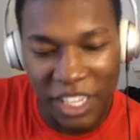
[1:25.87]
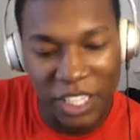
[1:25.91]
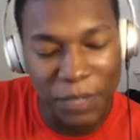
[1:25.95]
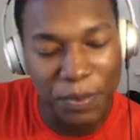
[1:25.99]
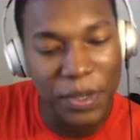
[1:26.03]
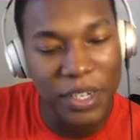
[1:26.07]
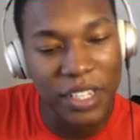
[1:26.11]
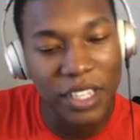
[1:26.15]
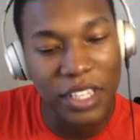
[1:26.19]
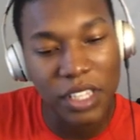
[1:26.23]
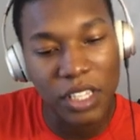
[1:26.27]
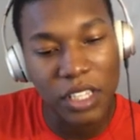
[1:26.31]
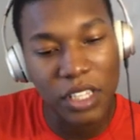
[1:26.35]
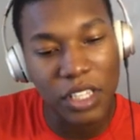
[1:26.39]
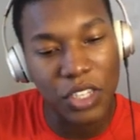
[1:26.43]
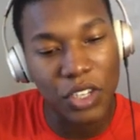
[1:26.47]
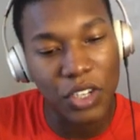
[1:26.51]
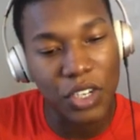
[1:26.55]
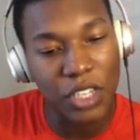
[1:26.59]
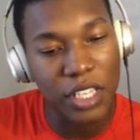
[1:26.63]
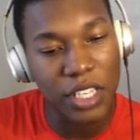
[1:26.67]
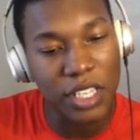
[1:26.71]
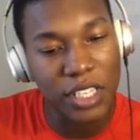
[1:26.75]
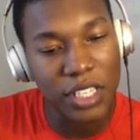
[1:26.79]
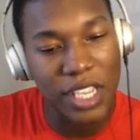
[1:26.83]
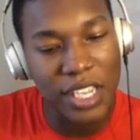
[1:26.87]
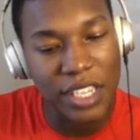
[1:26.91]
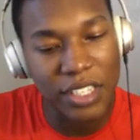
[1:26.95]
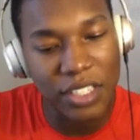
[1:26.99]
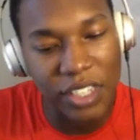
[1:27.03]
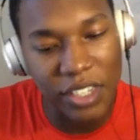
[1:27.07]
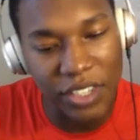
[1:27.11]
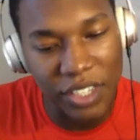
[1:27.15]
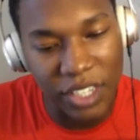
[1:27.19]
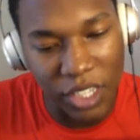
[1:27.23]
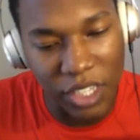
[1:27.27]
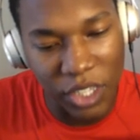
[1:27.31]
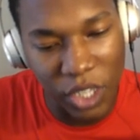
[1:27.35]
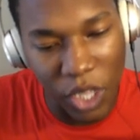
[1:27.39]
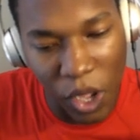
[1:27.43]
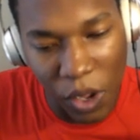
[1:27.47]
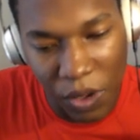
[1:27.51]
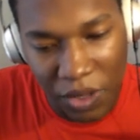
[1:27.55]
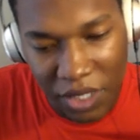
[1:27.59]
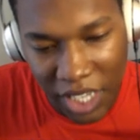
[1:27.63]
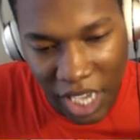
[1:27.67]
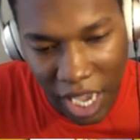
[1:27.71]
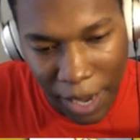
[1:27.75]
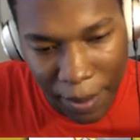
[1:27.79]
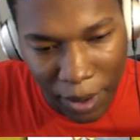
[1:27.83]
been literally like such a long
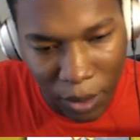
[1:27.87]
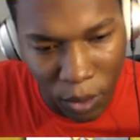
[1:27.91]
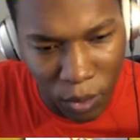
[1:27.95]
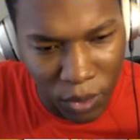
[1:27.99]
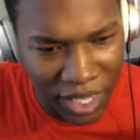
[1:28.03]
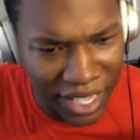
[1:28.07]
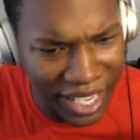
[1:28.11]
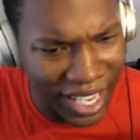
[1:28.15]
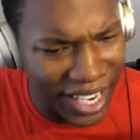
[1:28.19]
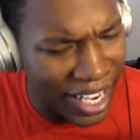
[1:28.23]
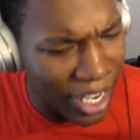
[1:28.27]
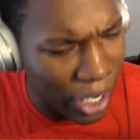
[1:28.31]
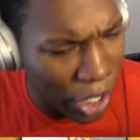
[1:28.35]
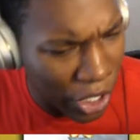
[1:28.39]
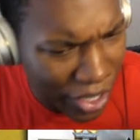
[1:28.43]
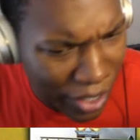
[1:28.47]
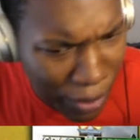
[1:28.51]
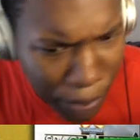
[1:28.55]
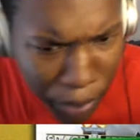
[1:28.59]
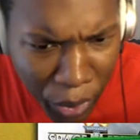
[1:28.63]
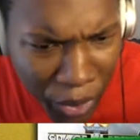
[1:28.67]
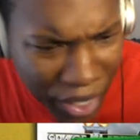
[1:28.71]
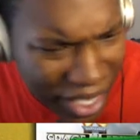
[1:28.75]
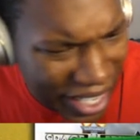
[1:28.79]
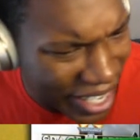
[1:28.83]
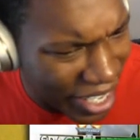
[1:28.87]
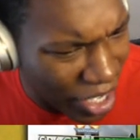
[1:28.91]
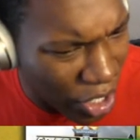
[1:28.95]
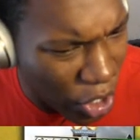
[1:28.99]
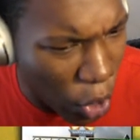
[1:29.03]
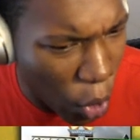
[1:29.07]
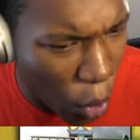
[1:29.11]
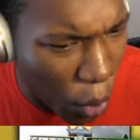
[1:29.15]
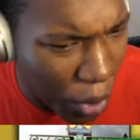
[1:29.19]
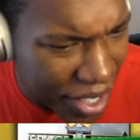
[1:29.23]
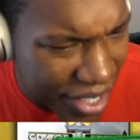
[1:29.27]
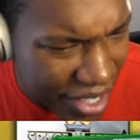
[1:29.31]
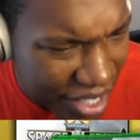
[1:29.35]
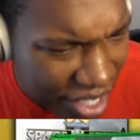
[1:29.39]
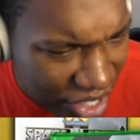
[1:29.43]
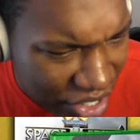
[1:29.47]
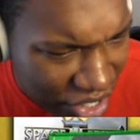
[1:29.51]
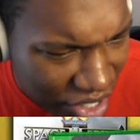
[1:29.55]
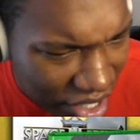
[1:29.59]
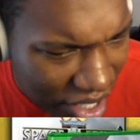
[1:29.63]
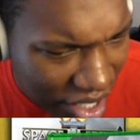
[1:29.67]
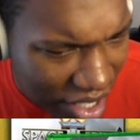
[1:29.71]
time. Well, they got a gold edition?